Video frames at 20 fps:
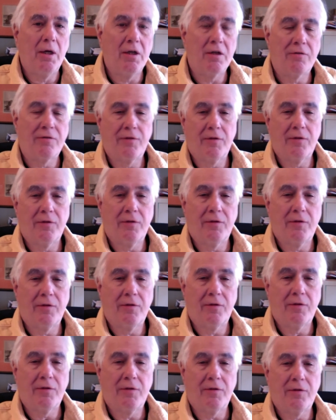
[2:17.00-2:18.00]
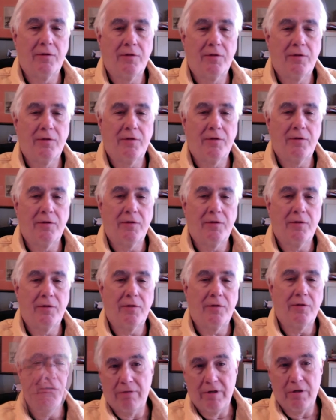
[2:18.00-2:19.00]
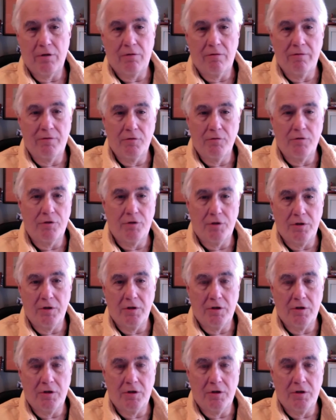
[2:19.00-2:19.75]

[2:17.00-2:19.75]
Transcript: And as far as I know, when I read her review,